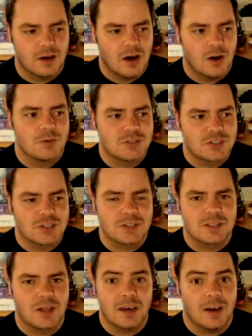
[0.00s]
I was
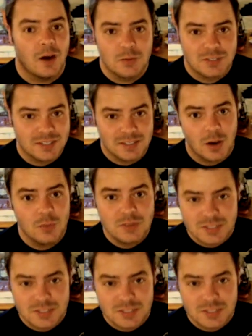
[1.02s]
just like, I was in